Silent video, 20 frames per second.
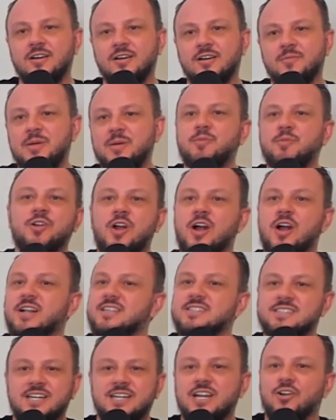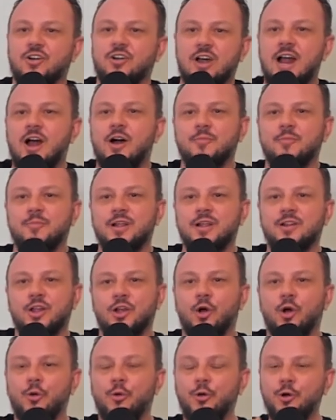Yep. People are not sitting around being
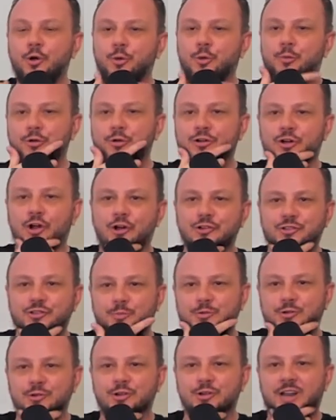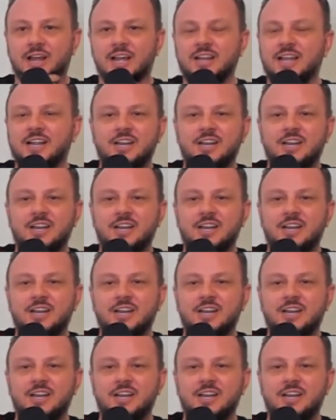like, oh, I wonder what Bashar is up to today.